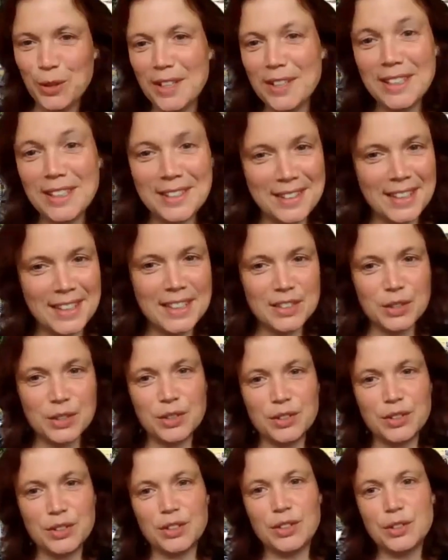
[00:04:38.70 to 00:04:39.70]
And I think it's
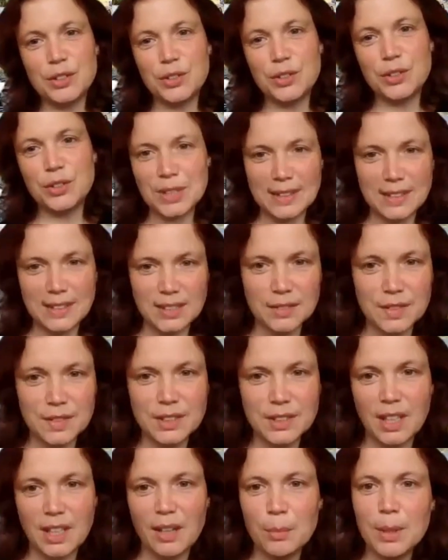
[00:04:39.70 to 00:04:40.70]
good to do some setting of the
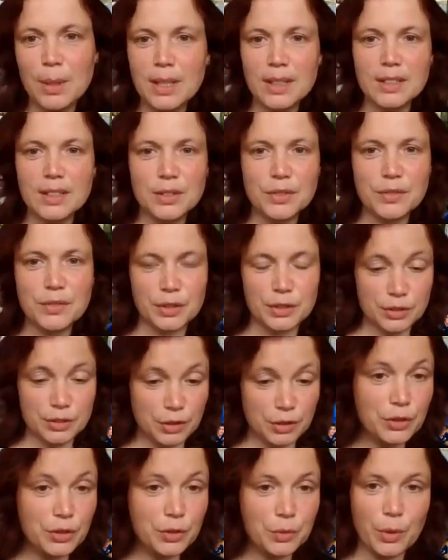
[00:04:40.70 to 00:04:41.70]
scene, because for
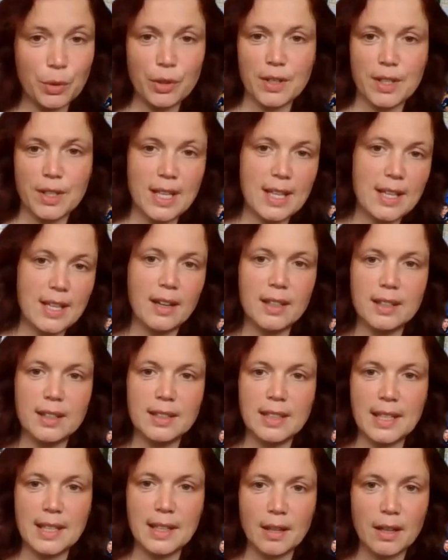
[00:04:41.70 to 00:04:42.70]
trustworthy AI,
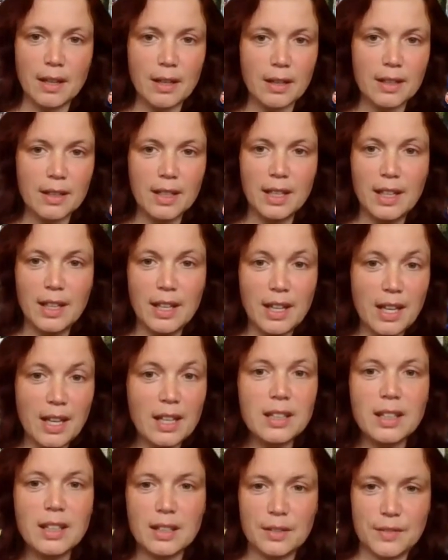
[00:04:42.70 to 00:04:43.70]
there are a
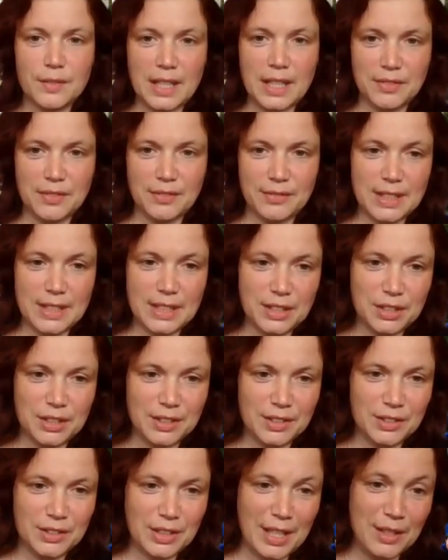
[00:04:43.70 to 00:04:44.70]
lot of
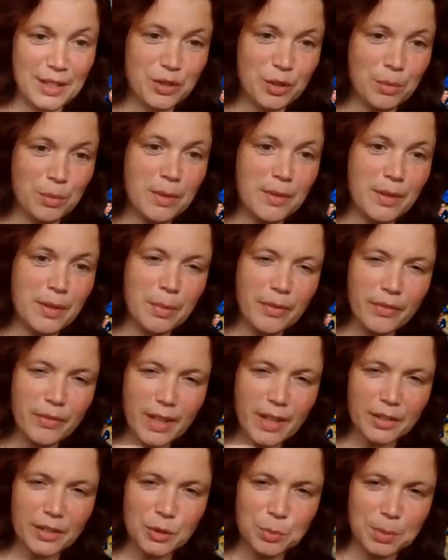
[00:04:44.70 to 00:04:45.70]
definitions, and some of them are
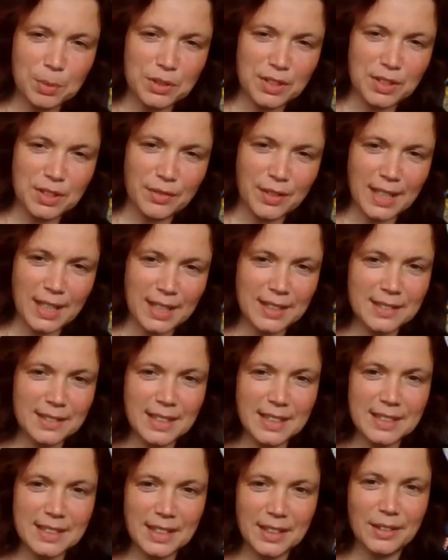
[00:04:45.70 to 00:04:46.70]
very specific and in
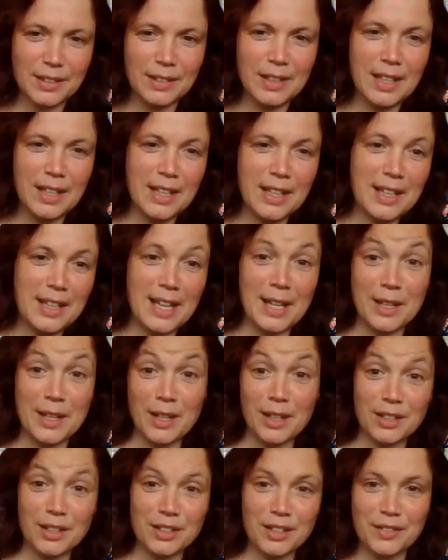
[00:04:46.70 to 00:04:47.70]
detail, and
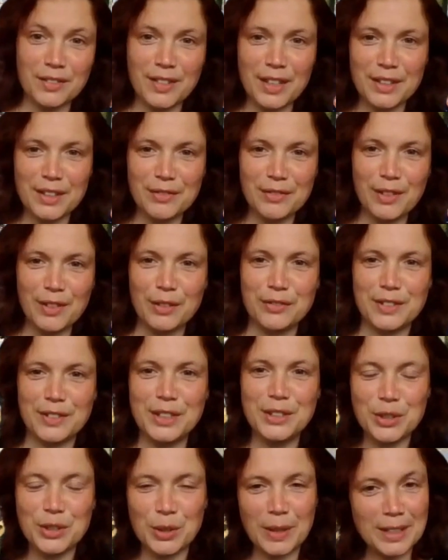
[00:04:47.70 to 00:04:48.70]
others are very fluffy.
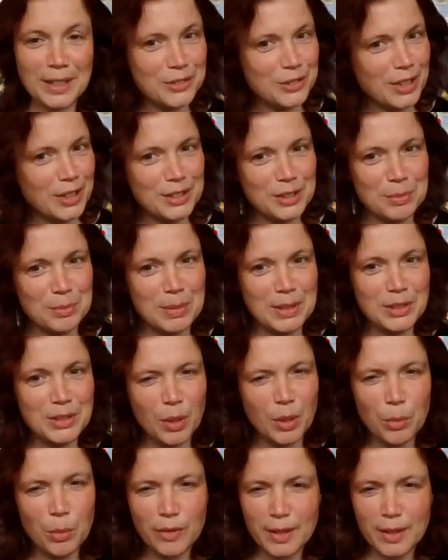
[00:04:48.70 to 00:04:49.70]
So I'll try to be
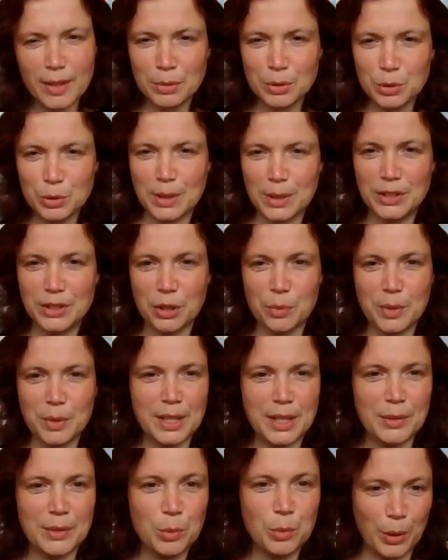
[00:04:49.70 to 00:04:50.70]
somewhere in between so we
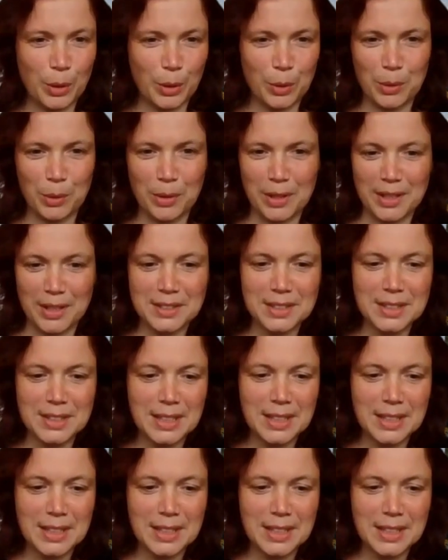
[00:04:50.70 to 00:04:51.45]
can work with it.